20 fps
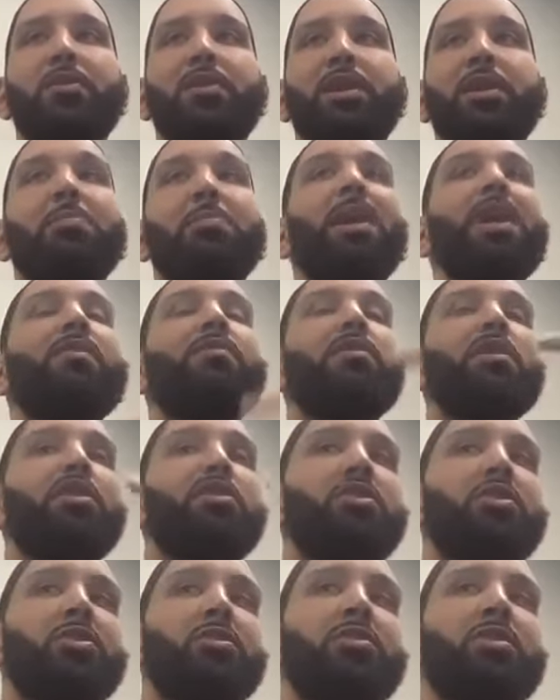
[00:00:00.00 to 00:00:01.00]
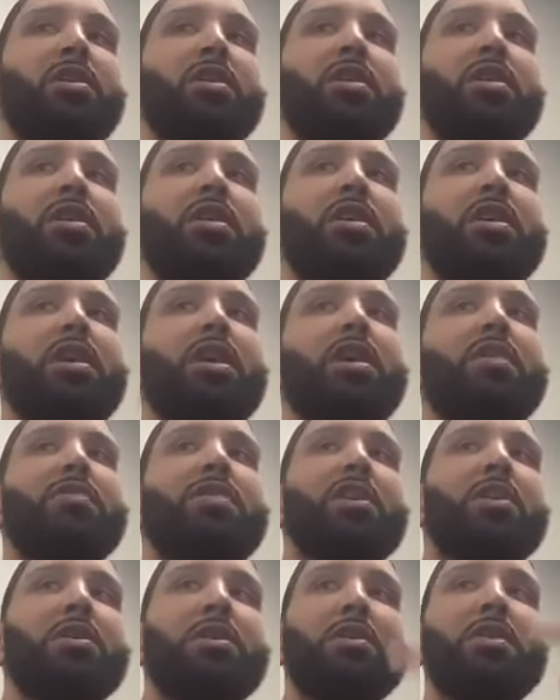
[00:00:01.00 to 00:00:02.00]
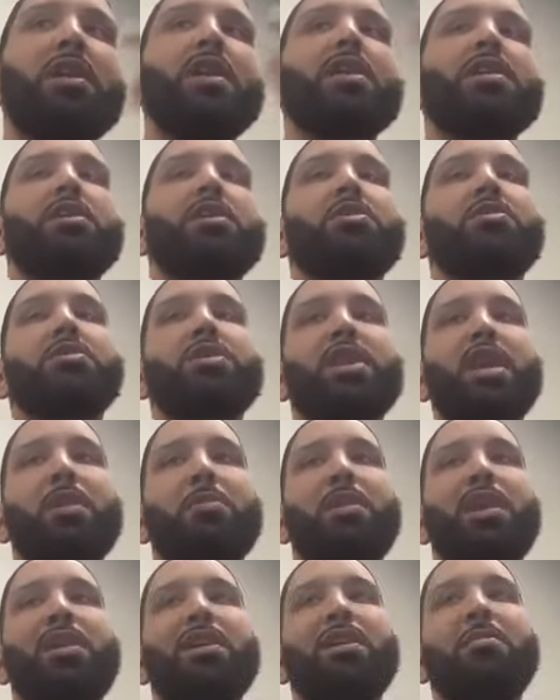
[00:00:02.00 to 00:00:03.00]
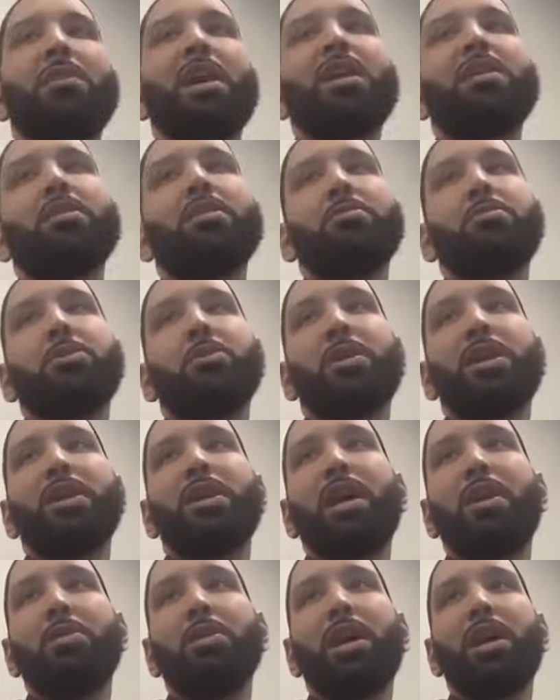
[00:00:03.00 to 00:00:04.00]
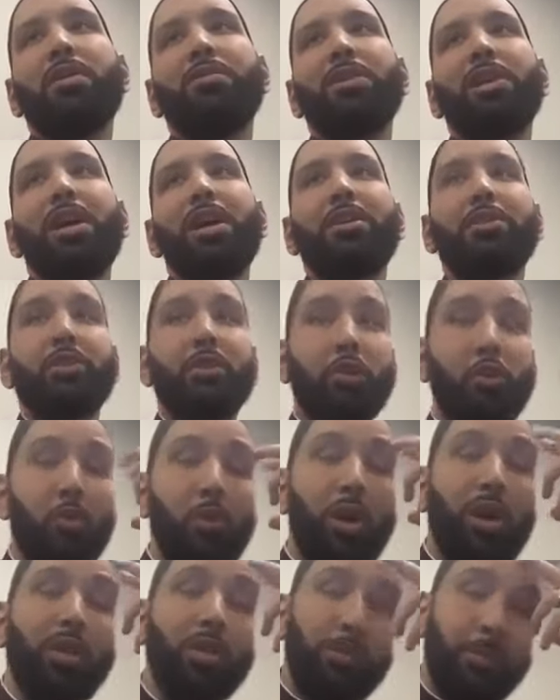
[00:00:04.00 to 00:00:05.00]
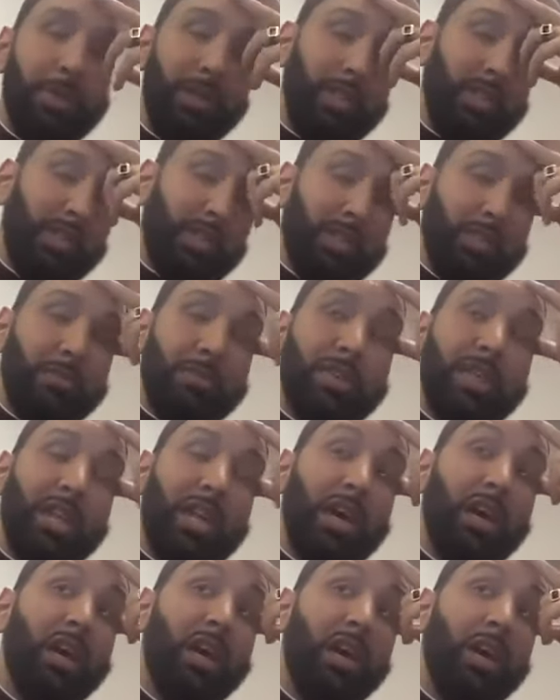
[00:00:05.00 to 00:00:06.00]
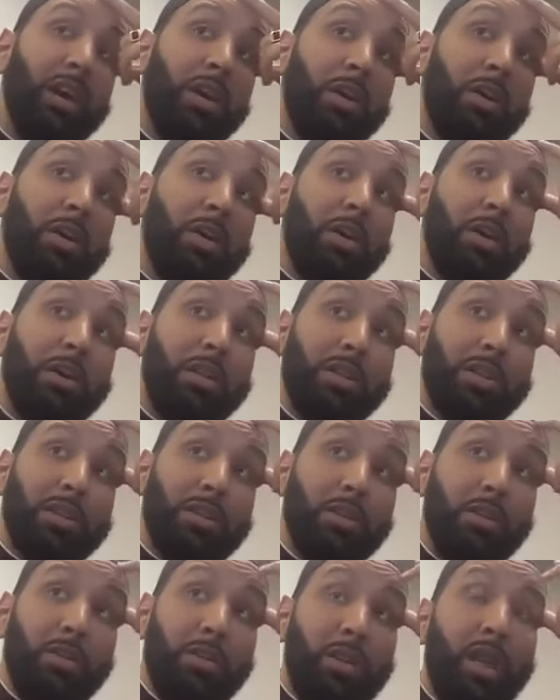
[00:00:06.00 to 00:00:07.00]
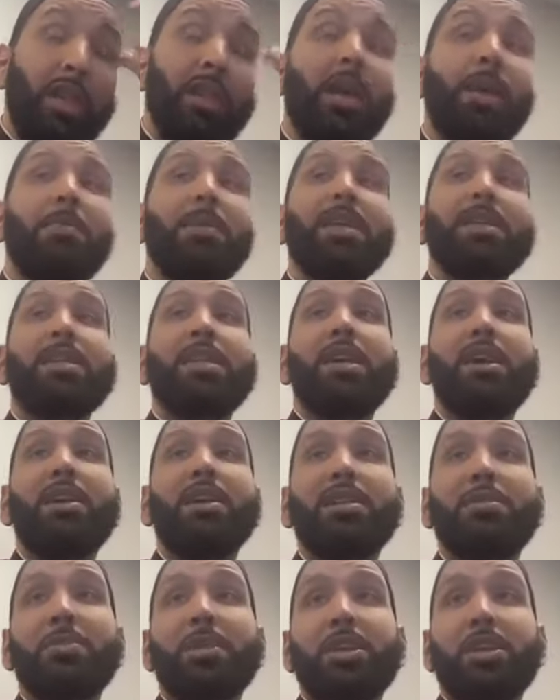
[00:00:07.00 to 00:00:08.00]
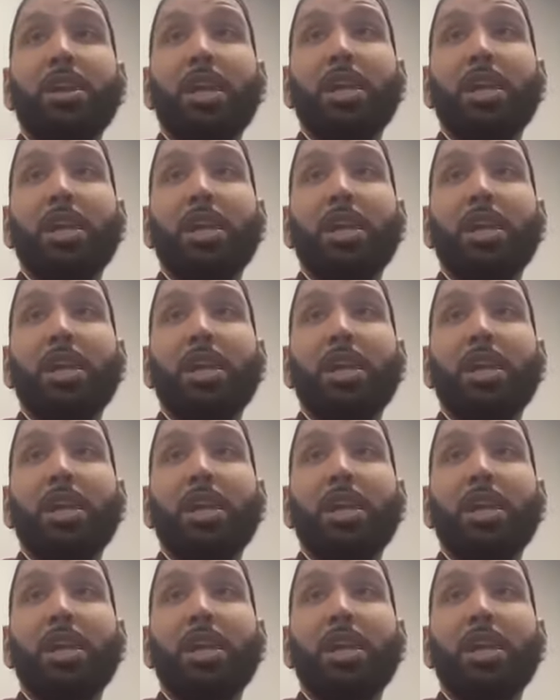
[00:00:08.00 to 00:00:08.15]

for him by virtue of the good things that you said about him. Antum You are the witnesses of Allah on this earth. Allah makes the ultimate